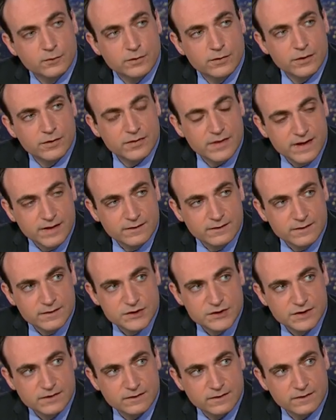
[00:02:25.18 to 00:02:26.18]
were the things that
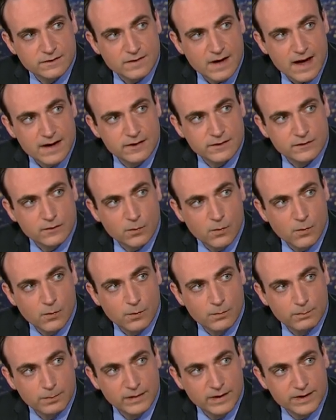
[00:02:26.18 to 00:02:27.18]
Jesus cited as to
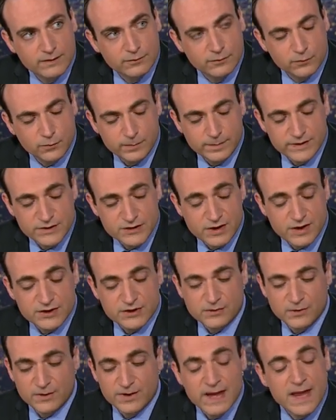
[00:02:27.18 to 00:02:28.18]
what believers will be
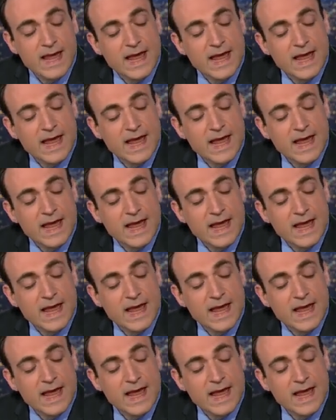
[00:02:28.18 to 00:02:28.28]
judged on.